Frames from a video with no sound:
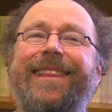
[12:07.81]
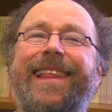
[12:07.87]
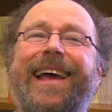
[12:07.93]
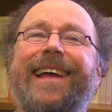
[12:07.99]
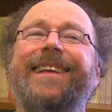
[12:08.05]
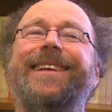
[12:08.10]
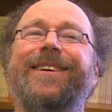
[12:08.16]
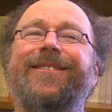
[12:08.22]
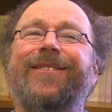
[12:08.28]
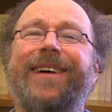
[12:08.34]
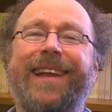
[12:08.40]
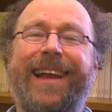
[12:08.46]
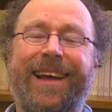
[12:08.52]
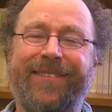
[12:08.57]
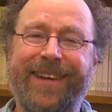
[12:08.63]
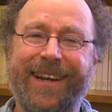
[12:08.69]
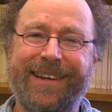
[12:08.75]
Thank you
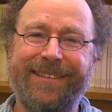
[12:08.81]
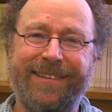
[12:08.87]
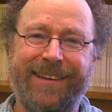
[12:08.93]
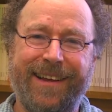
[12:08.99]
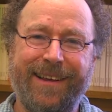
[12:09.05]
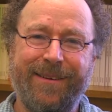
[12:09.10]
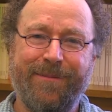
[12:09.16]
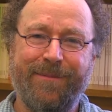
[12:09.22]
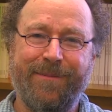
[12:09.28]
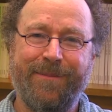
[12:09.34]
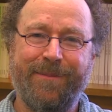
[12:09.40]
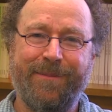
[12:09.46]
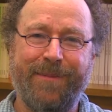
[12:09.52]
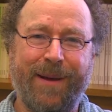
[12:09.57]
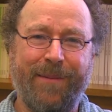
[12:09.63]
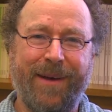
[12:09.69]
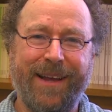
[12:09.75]
and have a nice day.
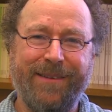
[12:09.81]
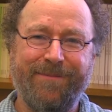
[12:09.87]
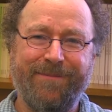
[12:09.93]
Bye bye.